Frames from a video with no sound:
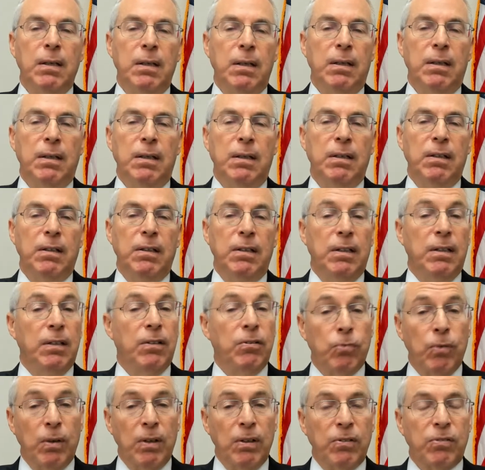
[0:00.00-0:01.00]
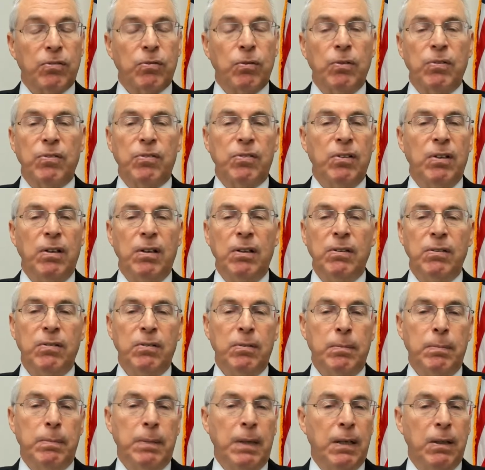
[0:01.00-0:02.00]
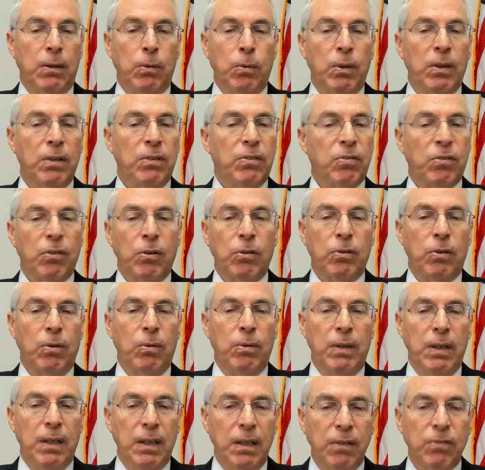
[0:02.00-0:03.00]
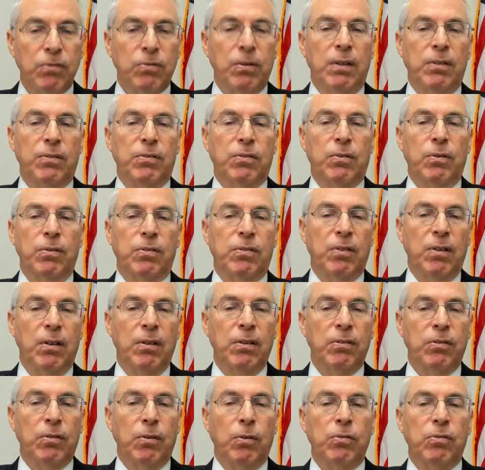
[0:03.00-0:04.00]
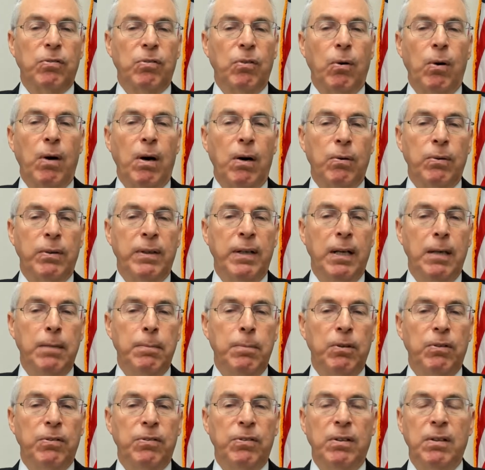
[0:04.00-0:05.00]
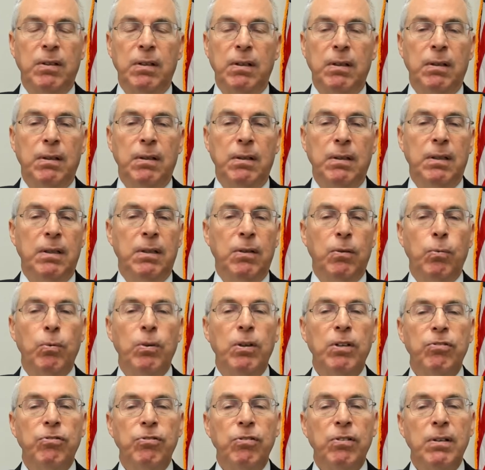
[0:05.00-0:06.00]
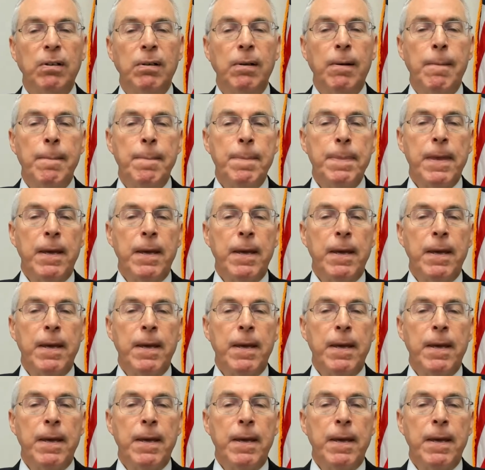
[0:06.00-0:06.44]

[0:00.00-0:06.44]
Israel's concerns, by the way, it's not only Israel's concerns, also our neighbors in the region,